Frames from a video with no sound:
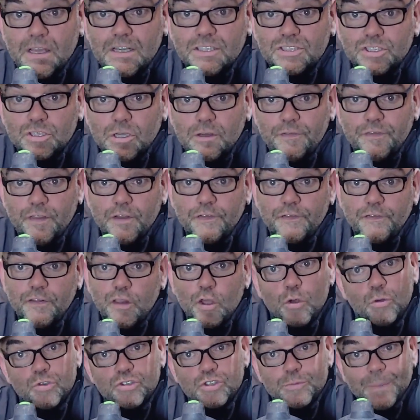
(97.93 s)
So if the
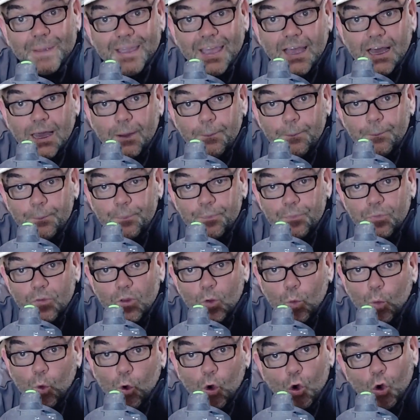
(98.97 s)
flutes
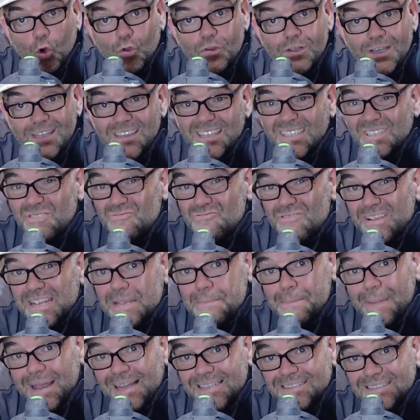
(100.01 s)
become worn, it doesn't really
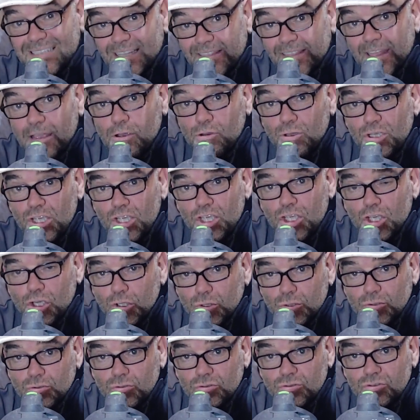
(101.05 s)
matter. They're only
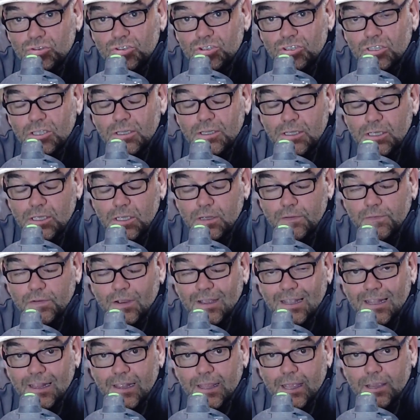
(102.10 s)
used for
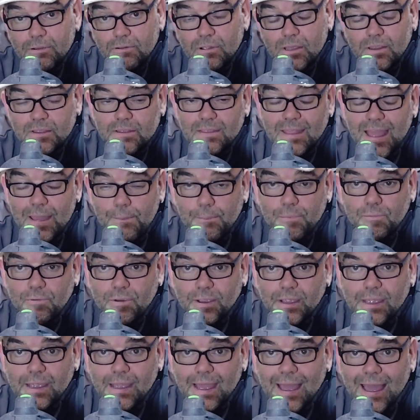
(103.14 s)
clearing the
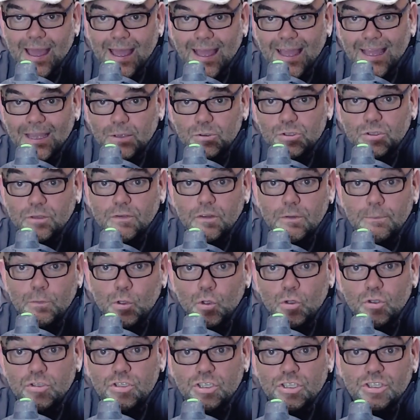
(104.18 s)
debris out of the
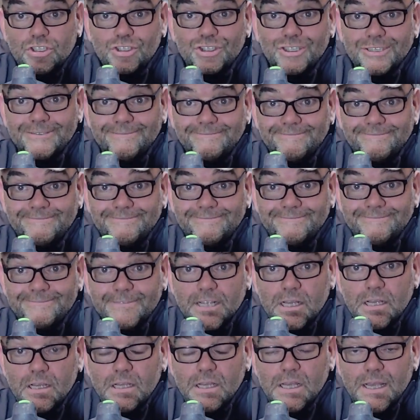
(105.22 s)
mortise.
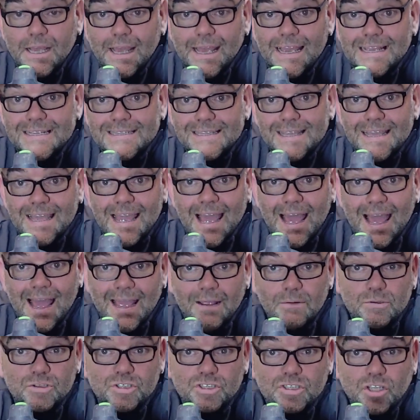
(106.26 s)
It's the
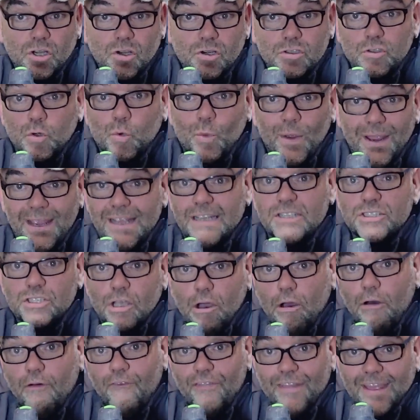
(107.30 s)
outside wings
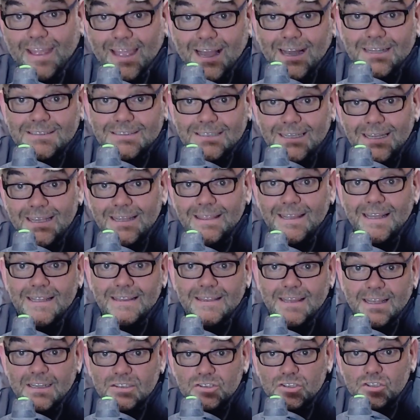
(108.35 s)
of the cutter
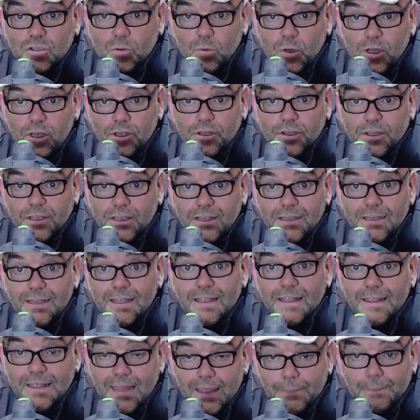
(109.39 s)
that does the work.
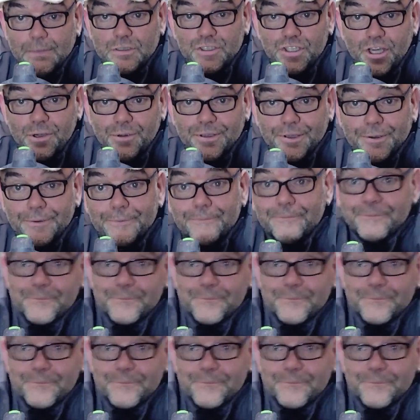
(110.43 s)
Let me show you.